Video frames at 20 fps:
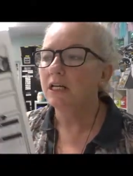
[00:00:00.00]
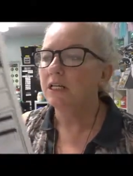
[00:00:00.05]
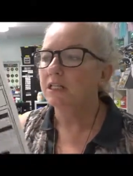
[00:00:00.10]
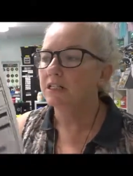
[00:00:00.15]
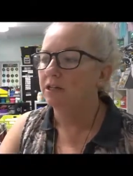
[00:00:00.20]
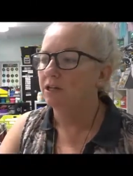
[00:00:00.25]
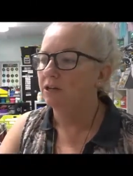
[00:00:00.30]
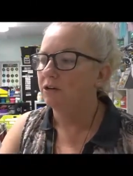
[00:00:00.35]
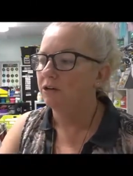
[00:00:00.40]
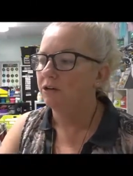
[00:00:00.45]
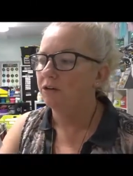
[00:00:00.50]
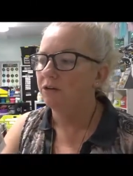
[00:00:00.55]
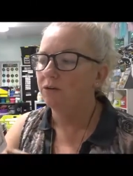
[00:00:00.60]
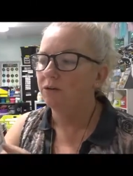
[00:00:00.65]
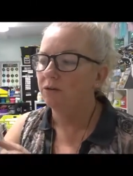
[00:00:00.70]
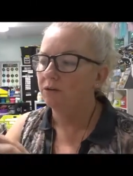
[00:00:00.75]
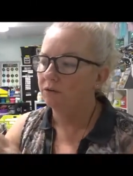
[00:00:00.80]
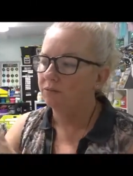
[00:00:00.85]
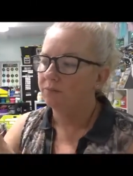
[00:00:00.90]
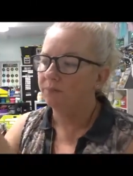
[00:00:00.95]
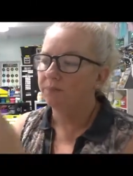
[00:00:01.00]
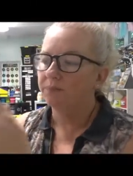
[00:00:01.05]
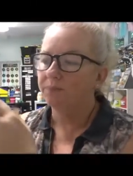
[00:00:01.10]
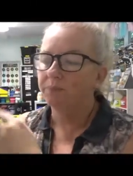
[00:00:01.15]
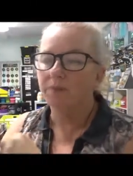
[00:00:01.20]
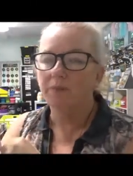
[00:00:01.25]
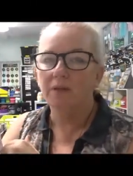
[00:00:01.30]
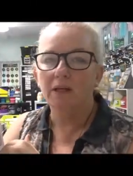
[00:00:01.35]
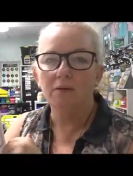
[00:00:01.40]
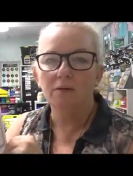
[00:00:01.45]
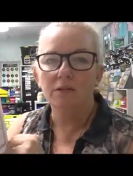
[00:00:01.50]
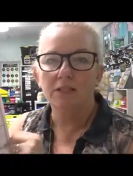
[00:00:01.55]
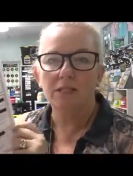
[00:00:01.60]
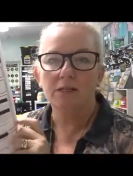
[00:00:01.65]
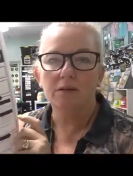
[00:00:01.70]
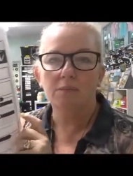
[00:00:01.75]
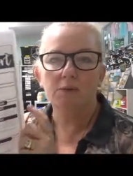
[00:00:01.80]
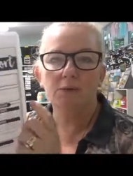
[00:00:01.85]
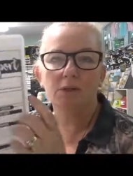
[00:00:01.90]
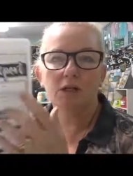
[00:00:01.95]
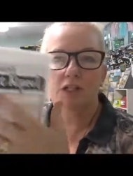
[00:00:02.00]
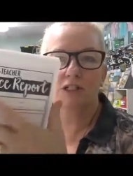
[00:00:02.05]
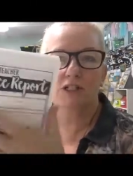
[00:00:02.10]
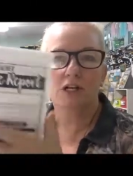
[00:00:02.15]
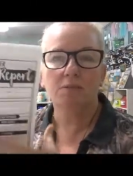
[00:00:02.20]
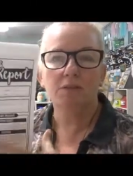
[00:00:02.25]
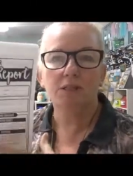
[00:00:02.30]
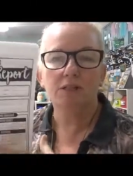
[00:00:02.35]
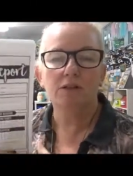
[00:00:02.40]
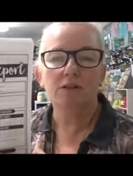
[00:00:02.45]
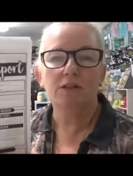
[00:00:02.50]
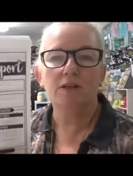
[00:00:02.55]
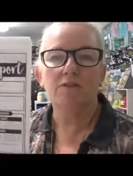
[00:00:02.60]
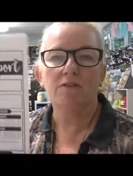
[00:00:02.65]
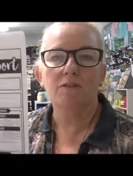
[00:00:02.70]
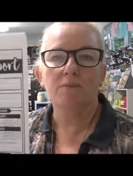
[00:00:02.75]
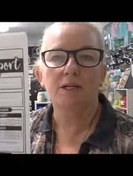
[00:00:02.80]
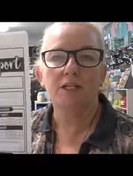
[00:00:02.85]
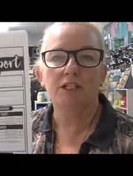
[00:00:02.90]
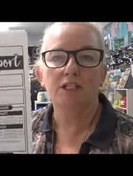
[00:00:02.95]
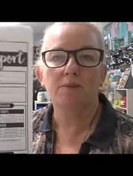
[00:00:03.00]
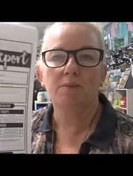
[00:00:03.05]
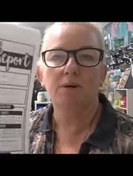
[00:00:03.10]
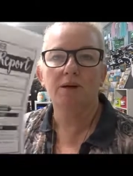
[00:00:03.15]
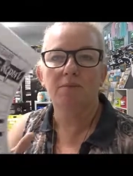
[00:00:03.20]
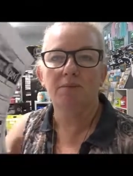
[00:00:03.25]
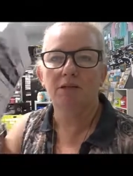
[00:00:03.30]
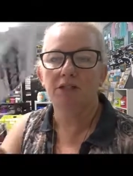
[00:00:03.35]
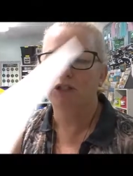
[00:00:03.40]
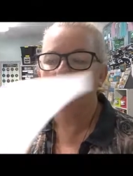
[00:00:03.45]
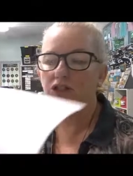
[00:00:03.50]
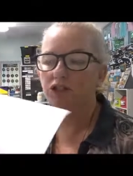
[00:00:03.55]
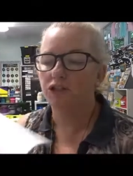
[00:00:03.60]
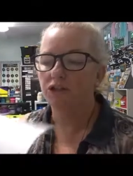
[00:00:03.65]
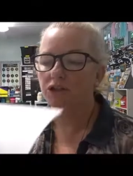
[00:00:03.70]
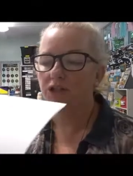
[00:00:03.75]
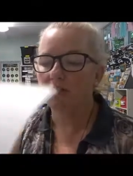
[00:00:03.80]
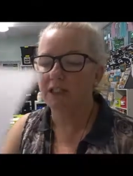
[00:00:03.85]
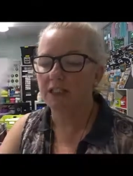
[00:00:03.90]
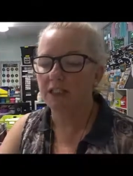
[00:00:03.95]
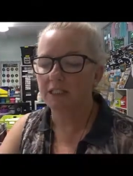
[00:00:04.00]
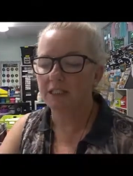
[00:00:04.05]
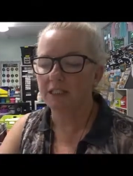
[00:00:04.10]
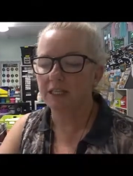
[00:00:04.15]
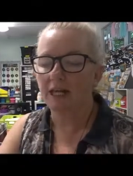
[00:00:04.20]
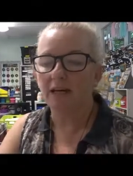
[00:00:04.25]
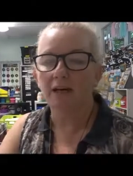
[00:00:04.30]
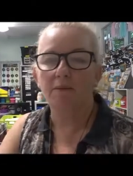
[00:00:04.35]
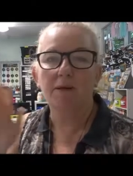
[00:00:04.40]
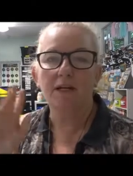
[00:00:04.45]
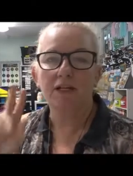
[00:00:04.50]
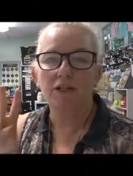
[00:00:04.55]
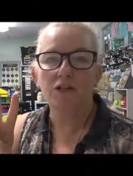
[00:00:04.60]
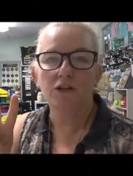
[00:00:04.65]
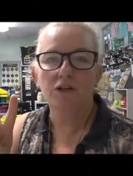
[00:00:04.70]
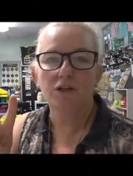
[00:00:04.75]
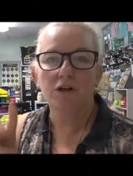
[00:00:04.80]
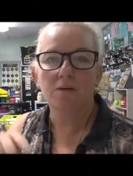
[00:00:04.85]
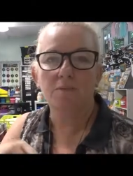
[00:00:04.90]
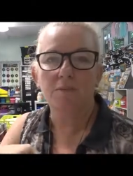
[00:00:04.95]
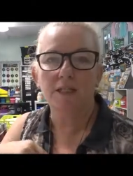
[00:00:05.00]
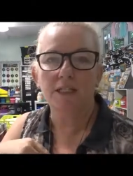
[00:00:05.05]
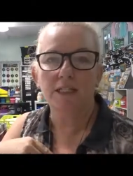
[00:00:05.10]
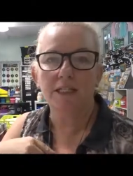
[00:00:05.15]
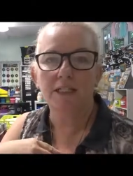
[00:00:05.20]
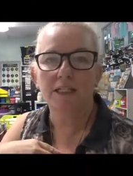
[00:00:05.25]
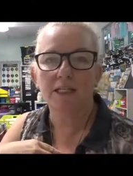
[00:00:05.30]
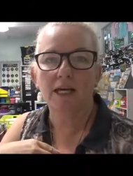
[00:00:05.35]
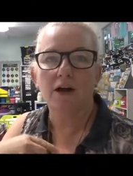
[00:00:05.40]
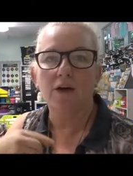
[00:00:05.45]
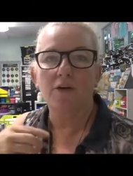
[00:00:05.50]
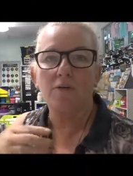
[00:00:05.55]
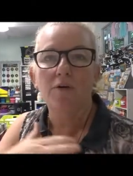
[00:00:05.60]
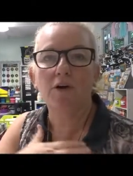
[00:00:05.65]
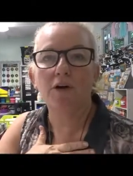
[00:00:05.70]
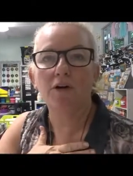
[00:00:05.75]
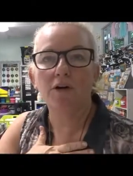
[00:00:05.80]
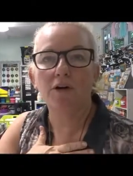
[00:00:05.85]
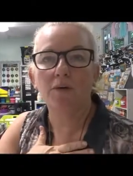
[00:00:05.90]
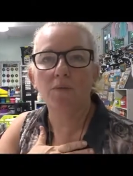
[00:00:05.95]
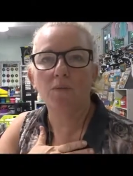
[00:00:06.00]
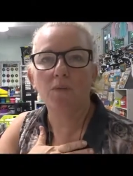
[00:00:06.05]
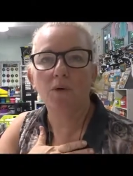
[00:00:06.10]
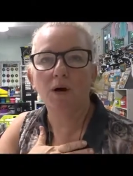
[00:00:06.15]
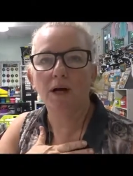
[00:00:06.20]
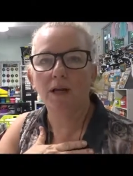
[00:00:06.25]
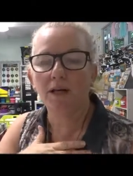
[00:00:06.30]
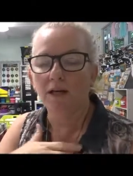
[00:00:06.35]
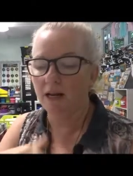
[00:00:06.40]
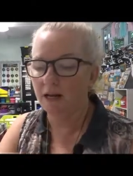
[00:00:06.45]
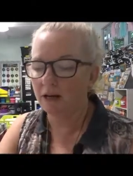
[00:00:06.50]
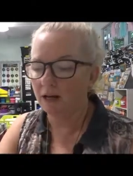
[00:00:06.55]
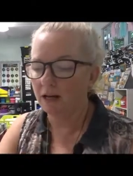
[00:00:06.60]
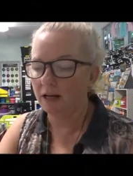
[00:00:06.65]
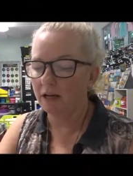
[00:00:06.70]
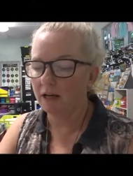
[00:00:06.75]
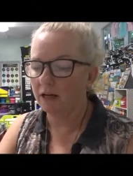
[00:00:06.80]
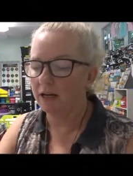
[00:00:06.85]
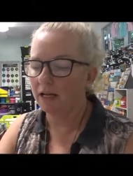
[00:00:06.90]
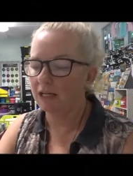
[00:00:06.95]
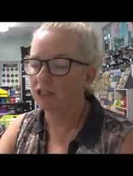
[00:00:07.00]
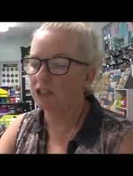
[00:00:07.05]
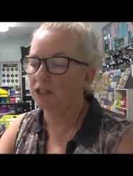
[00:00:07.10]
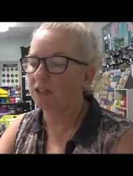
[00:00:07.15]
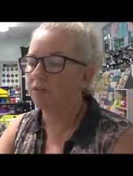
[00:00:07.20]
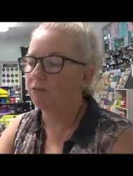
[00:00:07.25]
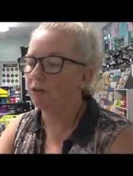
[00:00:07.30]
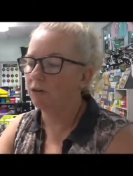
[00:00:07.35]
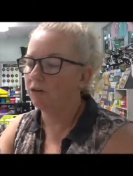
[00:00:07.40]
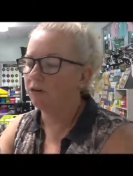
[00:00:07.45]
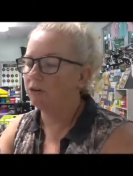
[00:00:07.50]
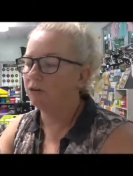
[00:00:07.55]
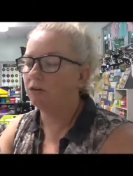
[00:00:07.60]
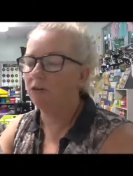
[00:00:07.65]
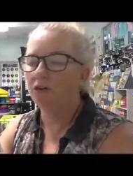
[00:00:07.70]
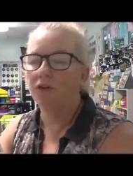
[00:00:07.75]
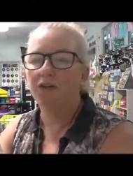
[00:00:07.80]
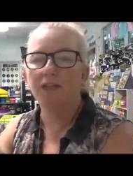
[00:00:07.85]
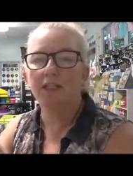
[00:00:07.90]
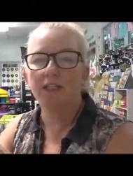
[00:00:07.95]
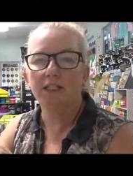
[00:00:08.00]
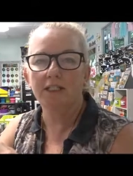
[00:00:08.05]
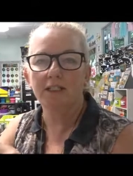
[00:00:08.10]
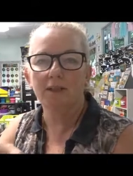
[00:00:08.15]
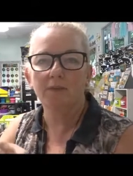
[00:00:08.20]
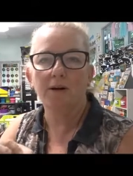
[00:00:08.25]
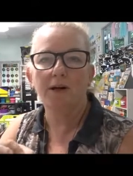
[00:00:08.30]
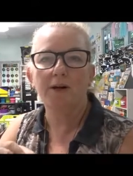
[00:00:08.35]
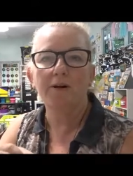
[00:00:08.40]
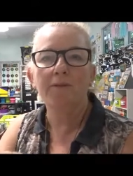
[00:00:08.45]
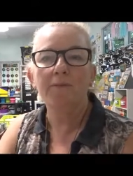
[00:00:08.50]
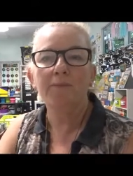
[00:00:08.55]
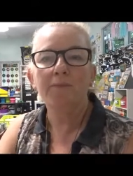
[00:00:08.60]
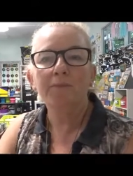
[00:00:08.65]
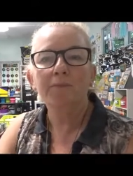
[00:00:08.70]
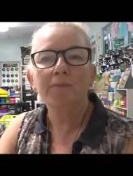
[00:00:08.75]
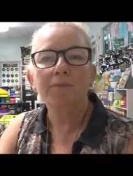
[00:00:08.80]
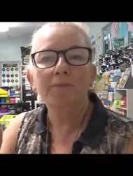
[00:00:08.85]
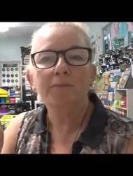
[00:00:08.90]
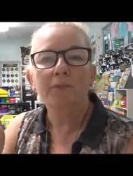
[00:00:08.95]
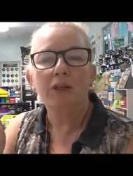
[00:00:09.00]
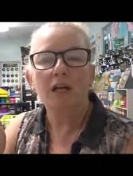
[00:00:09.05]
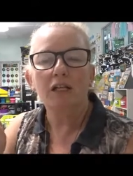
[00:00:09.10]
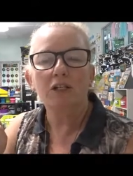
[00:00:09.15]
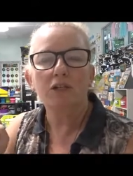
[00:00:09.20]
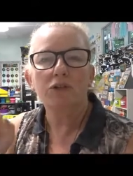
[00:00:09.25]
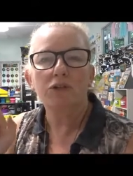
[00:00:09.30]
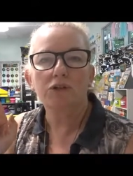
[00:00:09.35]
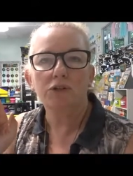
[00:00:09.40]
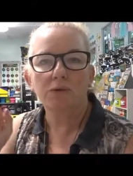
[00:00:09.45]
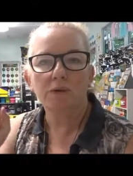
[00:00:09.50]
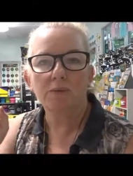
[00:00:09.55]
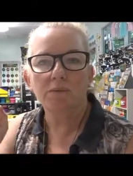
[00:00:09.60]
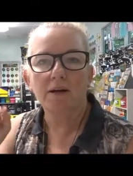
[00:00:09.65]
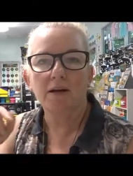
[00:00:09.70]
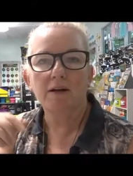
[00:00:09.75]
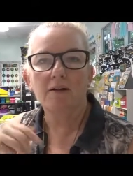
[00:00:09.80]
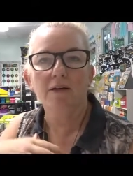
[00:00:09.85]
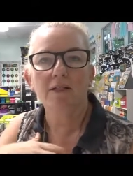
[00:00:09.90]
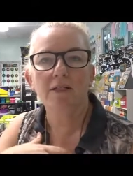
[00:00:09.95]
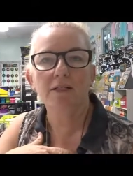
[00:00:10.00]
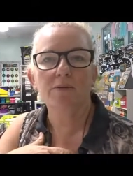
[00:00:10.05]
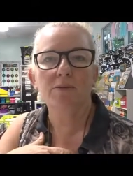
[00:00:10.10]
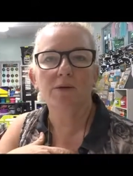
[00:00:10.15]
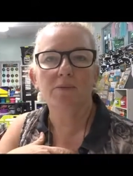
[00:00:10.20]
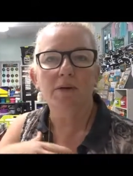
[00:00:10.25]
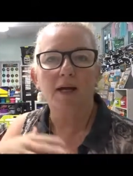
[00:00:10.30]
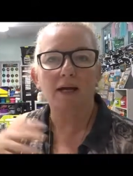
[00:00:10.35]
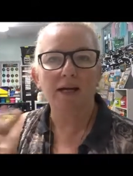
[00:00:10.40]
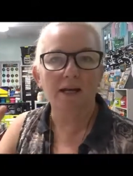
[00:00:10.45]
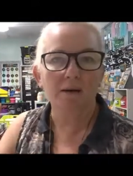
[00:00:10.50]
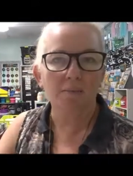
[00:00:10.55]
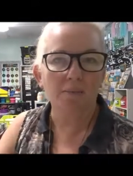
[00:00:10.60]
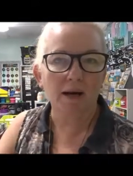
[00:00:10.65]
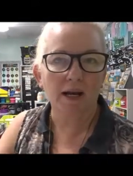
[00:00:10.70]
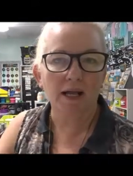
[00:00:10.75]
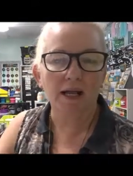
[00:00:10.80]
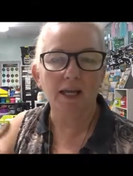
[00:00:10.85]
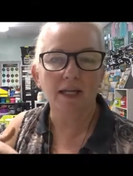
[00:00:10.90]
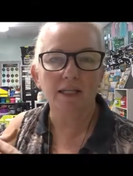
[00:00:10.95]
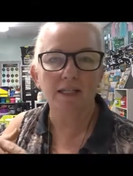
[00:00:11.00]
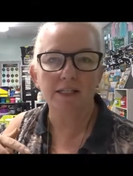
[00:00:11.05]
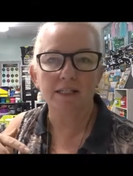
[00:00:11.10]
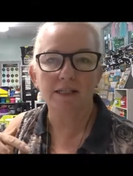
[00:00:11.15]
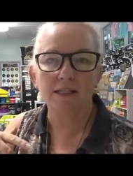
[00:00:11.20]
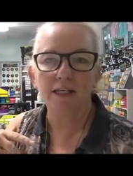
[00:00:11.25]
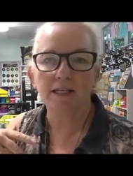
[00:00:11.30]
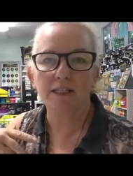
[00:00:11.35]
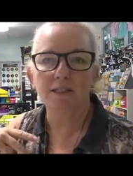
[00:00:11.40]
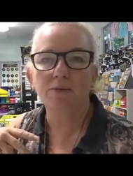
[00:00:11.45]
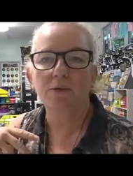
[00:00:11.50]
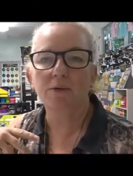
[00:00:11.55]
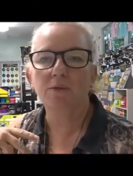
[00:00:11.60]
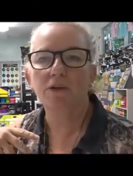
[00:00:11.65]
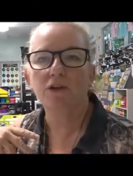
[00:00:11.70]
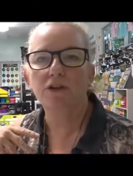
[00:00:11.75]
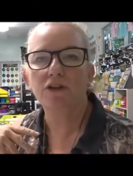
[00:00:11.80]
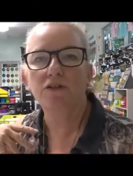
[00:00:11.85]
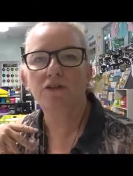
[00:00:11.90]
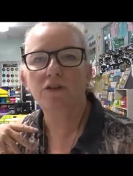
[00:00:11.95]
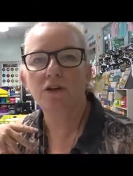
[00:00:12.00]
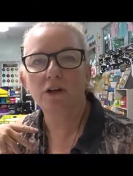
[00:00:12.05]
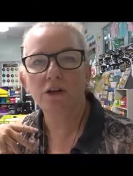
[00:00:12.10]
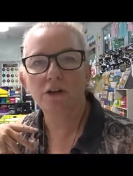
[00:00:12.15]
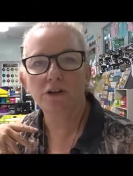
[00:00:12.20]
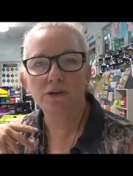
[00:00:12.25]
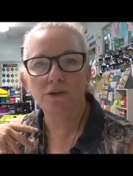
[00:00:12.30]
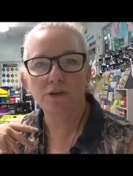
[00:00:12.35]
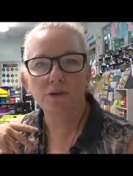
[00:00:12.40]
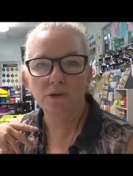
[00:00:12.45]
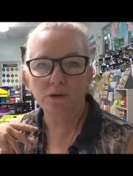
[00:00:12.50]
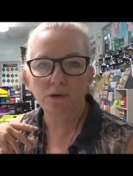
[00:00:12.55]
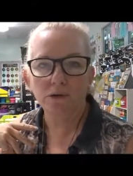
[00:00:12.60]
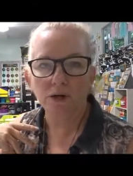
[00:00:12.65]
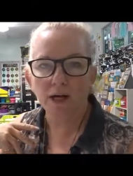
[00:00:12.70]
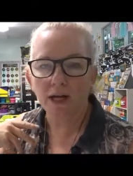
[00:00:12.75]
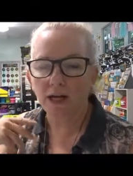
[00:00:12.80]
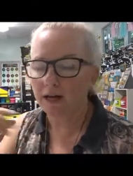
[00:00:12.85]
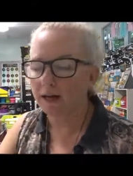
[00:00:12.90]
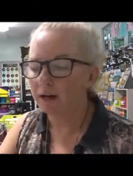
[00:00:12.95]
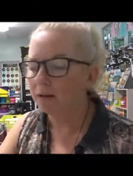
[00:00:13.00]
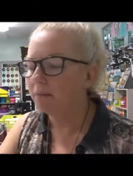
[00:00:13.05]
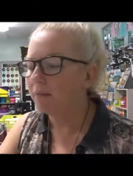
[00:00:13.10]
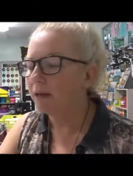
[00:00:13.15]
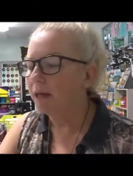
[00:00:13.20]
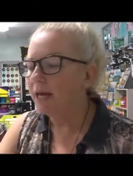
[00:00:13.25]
So it was editable. I typed in all the information about my students and I made 2 copies. I wrote on one, and I actually wrote on these as well, and talked with parents, and we made our plans and things that we wanted to follow through or look up.